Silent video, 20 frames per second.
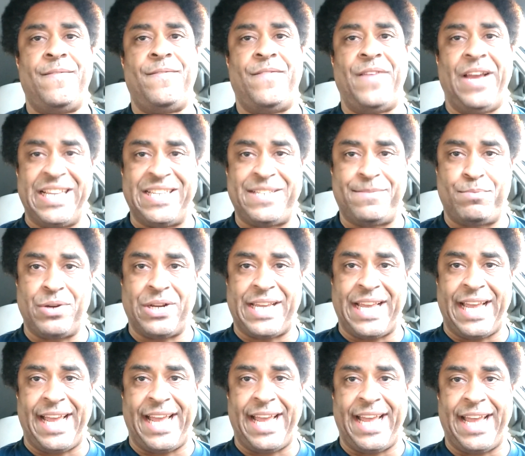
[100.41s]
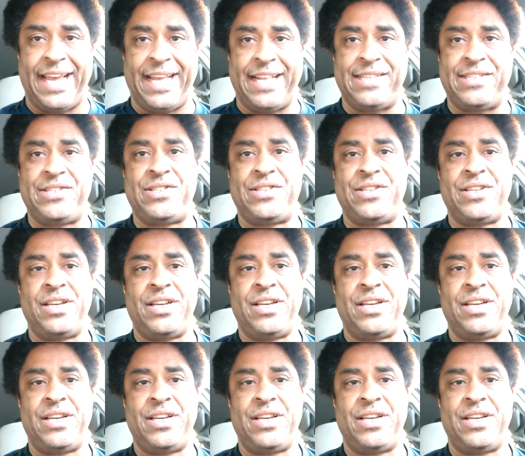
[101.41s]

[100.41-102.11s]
Facebook ads,